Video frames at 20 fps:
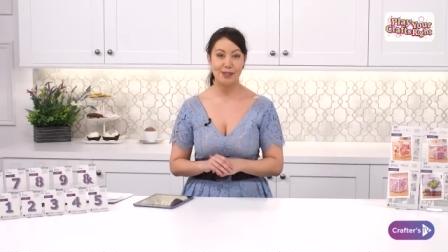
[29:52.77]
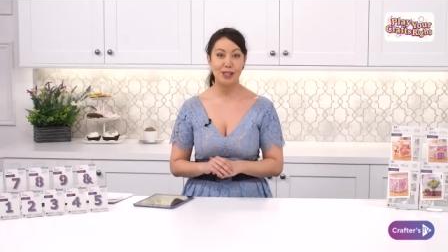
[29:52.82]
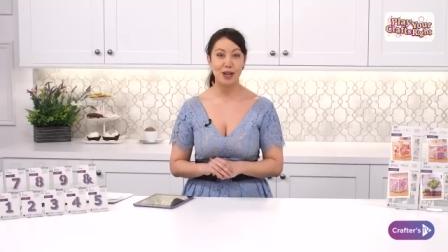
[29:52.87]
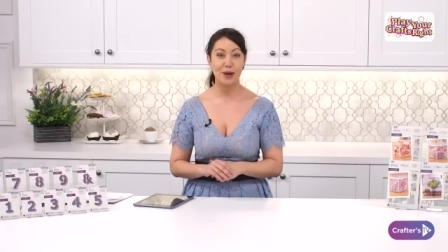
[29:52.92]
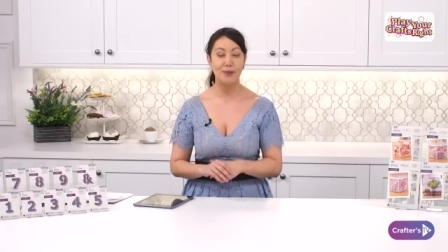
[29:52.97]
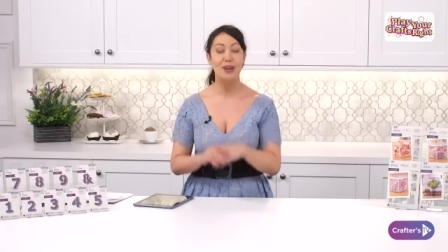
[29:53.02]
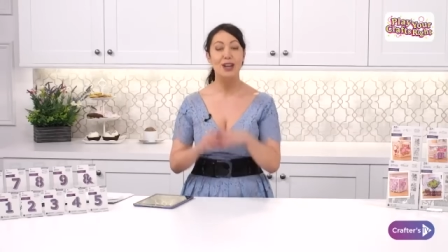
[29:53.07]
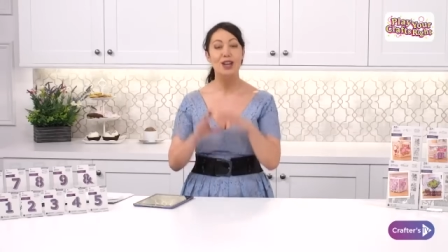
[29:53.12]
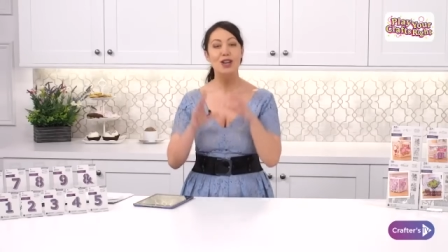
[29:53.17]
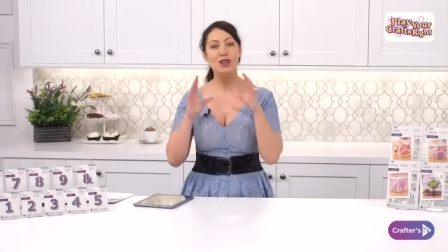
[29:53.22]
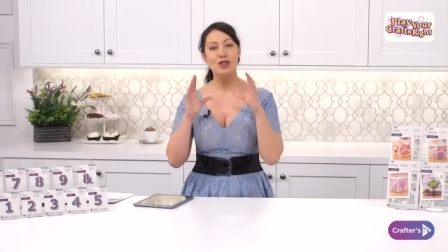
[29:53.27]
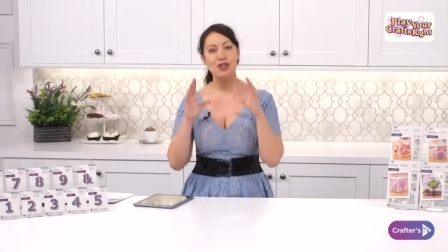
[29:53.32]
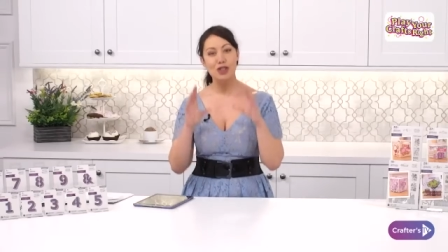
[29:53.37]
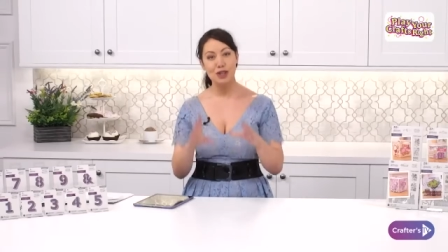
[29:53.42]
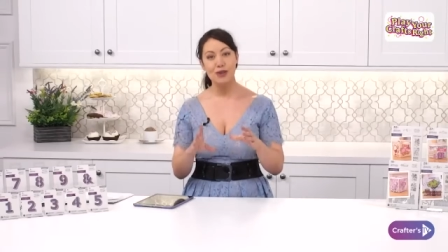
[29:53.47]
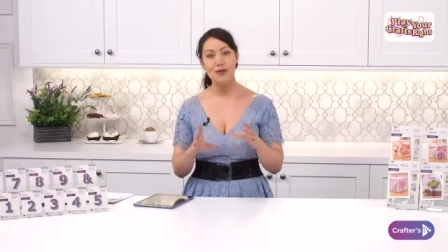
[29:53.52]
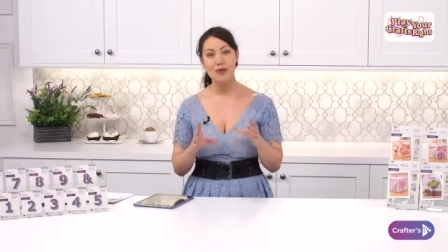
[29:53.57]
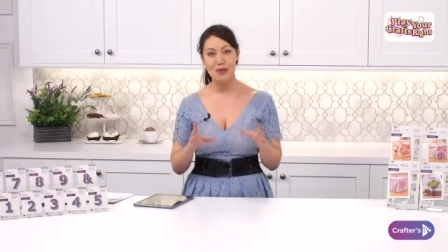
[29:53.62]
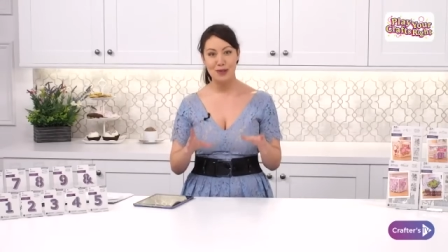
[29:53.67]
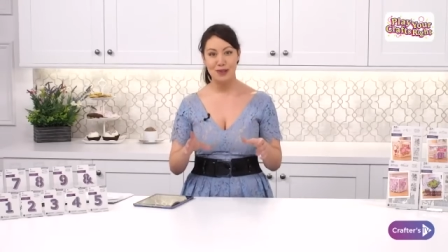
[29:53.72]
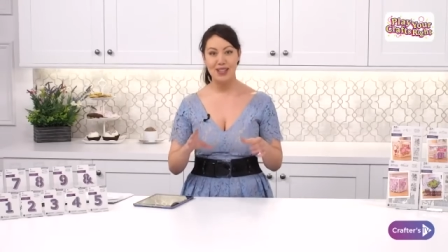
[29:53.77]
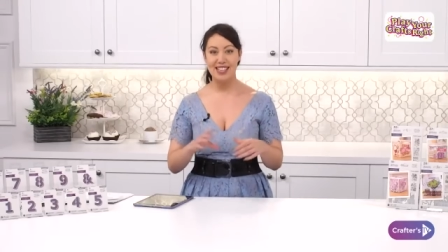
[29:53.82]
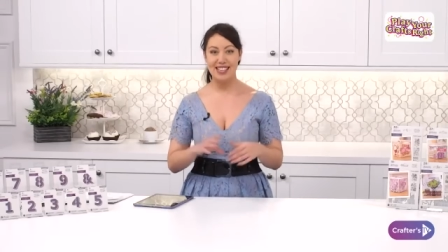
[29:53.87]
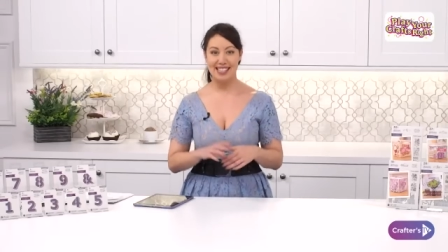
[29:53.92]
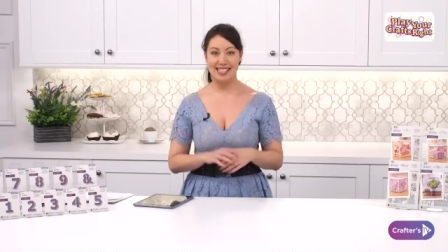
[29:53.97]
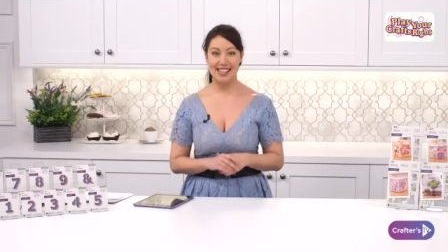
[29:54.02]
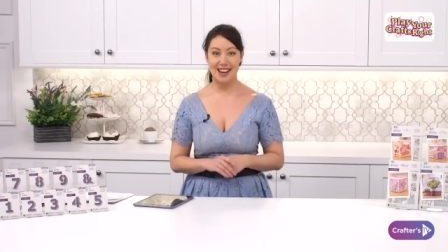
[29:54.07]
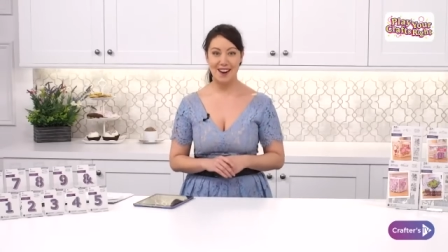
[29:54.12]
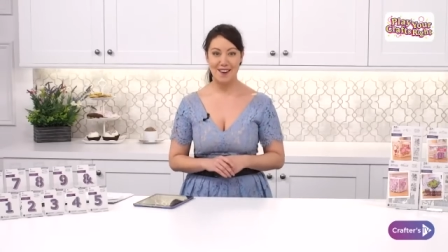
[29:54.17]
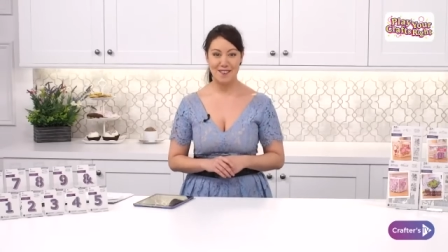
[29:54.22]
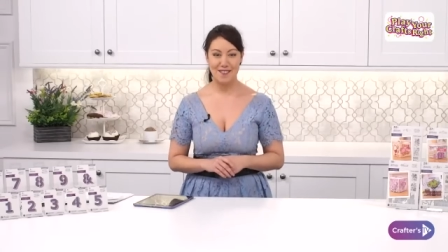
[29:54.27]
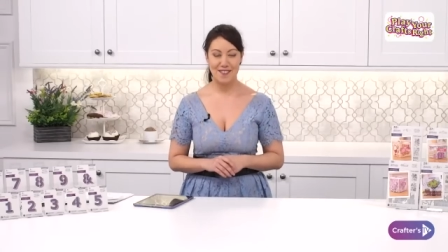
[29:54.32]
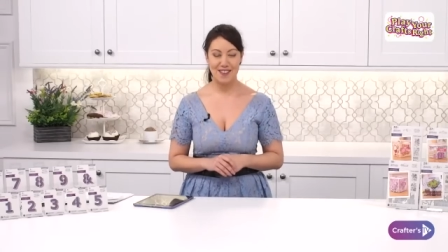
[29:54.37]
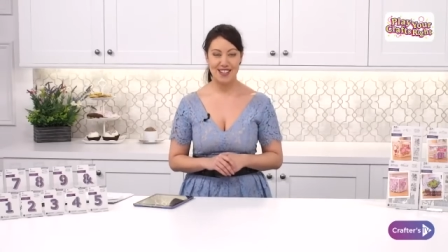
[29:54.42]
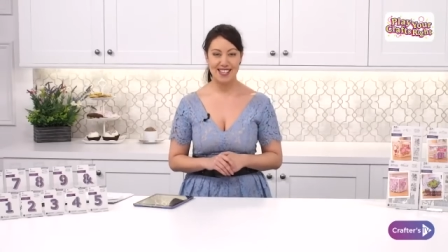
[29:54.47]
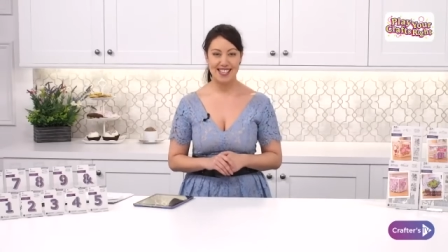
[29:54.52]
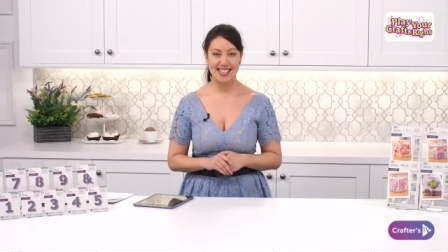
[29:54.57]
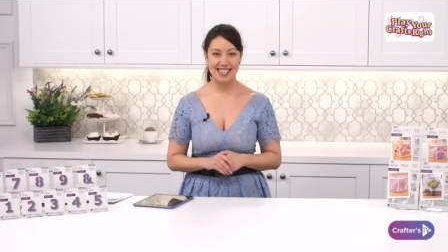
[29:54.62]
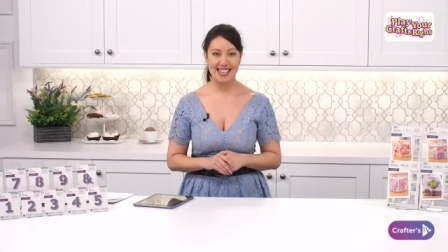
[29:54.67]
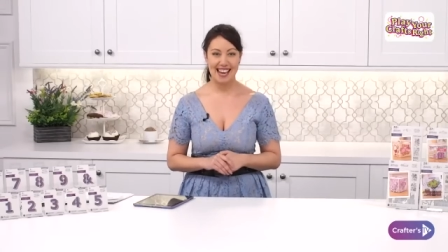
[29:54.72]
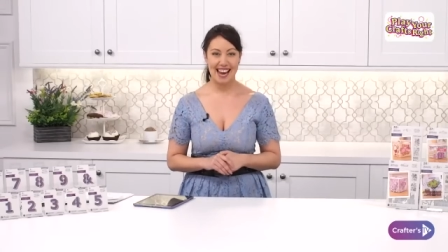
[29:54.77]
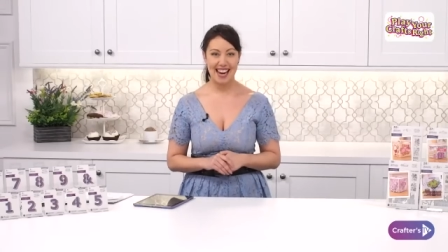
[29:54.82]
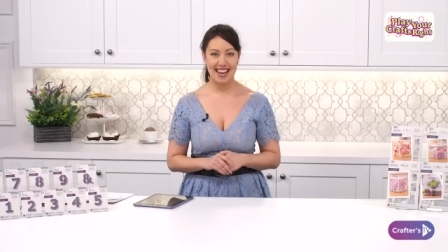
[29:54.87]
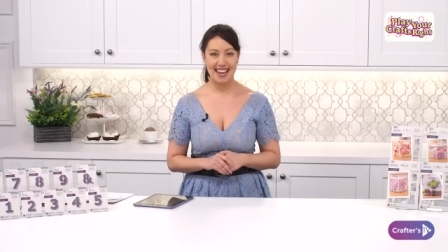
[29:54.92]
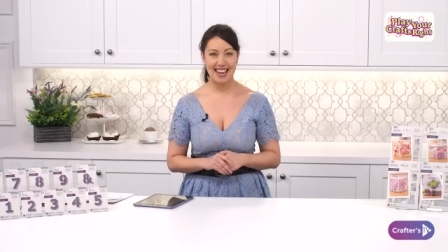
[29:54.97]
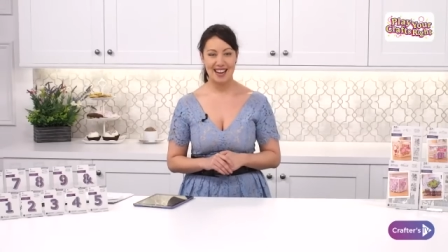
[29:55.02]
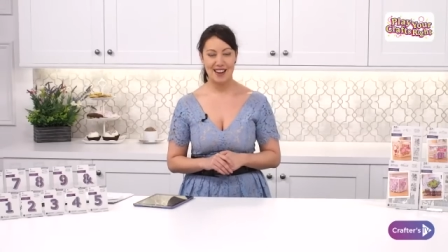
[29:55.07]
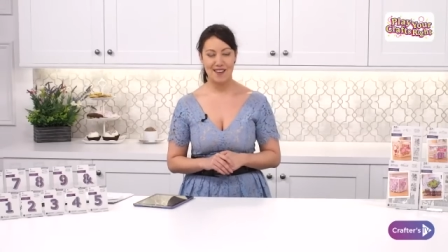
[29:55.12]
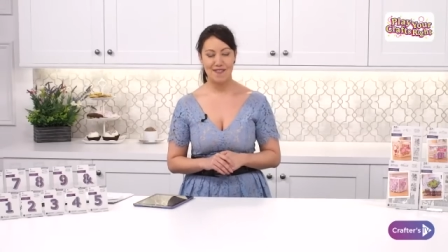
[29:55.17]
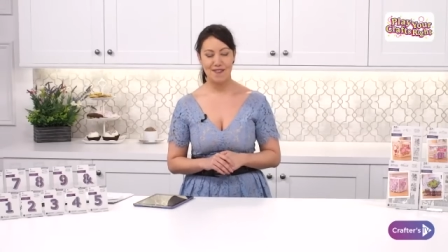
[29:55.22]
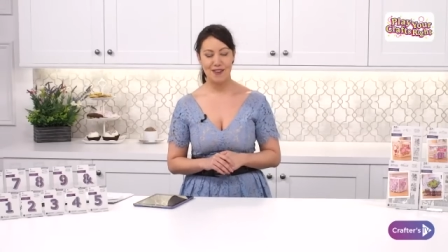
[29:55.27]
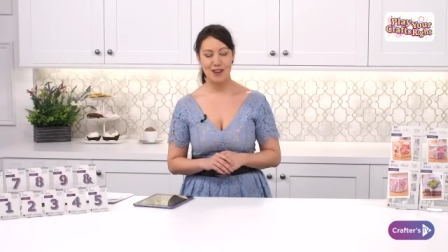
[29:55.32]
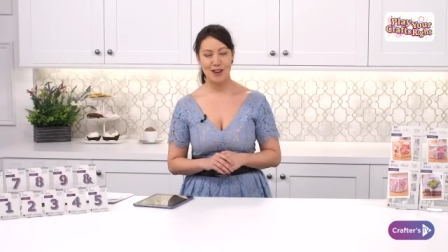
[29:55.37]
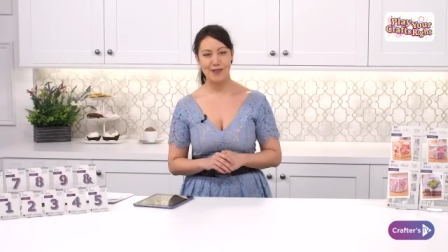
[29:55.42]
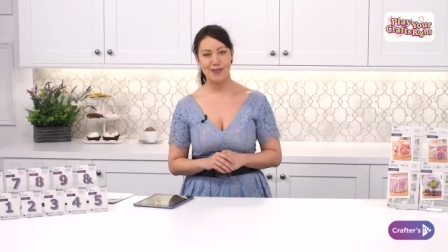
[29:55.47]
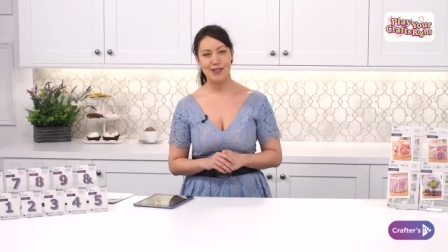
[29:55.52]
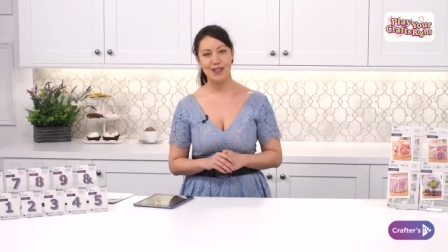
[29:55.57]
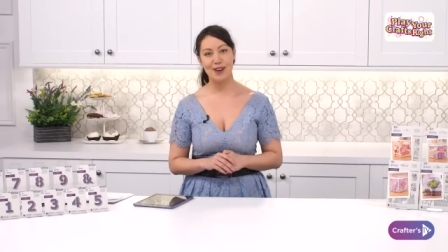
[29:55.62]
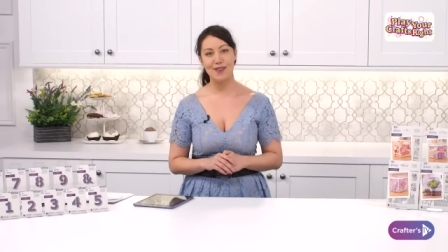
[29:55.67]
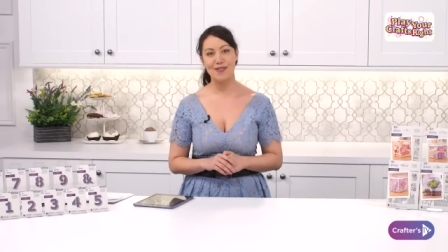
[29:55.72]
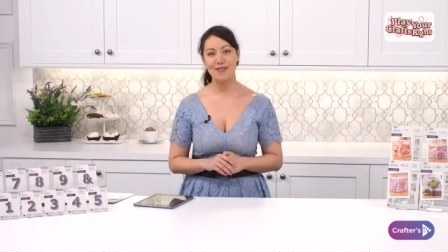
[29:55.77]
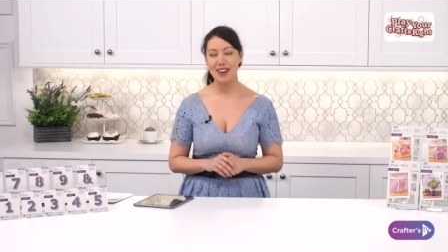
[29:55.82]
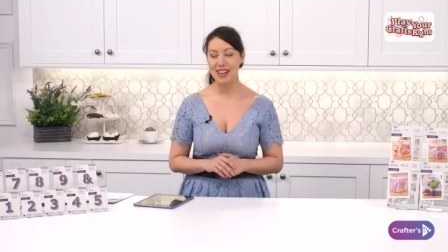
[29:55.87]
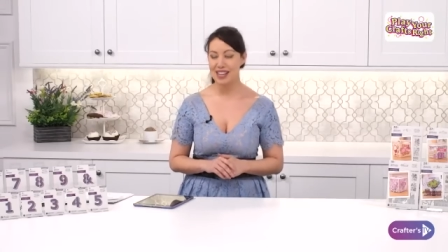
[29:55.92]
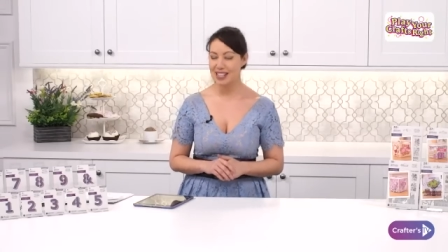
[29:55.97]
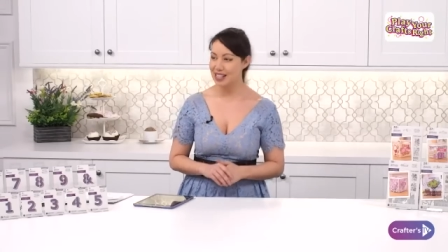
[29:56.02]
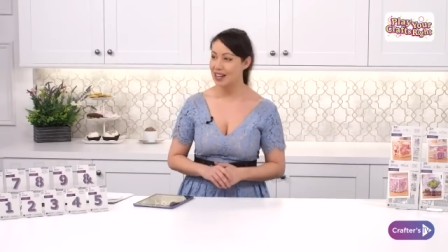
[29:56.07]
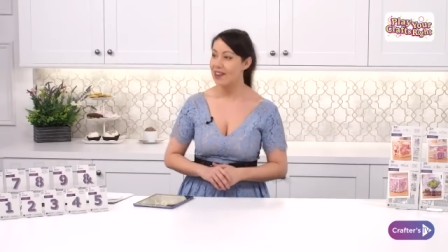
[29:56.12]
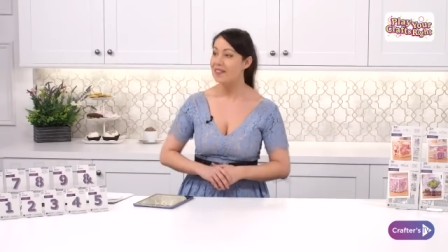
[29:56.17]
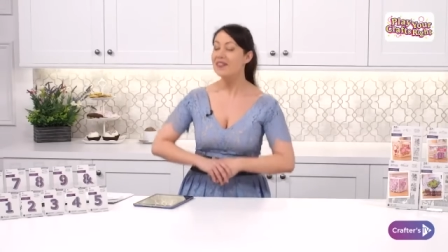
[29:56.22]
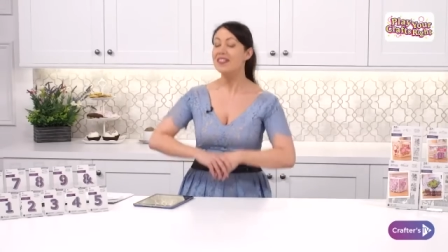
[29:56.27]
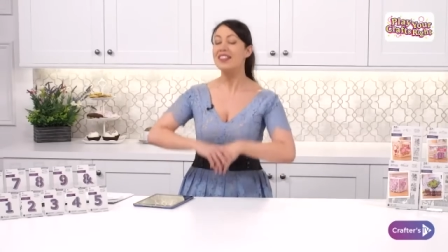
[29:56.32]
So do treat yourself today if you so wish.